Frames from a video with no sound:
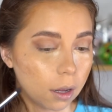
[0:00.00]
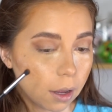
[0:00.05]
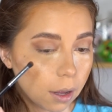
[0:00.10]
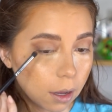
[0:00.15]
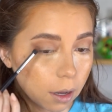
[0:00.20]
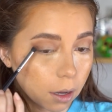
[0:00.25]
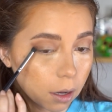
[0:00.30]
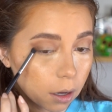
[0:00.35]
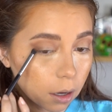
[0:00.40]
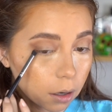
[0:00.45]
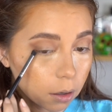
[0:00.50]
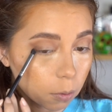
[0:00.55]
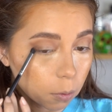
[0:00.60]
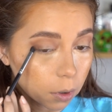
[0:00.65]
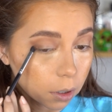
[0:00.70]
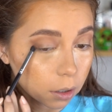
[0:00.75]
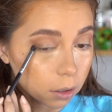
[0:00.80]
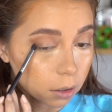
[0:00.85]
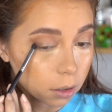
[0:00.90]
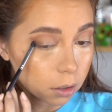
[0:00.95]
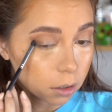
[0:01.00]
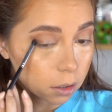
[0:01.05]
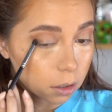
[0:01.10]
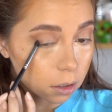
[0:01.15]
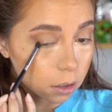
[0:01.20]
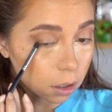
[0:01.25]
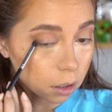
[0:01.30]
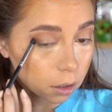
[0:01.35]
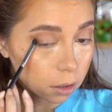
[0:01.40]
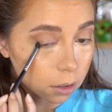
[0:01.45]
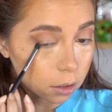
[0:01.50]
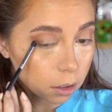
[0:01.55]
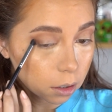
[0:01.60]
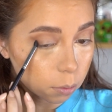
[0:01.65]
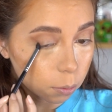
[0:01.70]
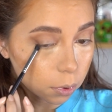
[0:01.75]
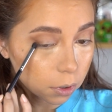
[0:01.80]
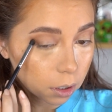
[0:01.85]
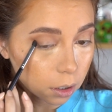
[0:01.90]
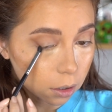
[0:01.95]
And we're gonna start
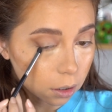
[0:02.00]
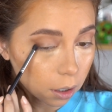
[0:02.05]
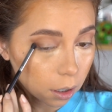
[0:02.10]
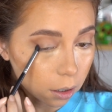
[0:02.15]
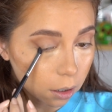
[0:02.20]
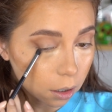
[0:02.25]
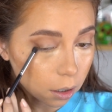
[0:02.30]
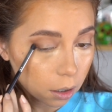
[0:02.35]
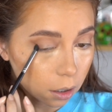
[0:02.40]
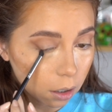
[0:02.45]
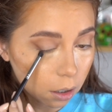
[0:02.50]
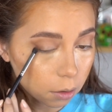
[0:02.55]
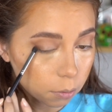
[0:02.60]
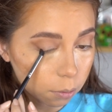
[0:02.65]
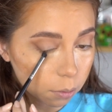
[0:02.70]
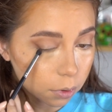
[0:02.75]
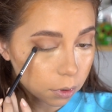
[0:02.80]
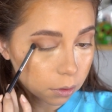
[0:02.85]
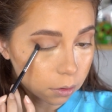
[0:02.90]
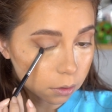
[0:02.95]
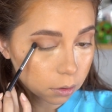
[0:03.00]
deepening that up.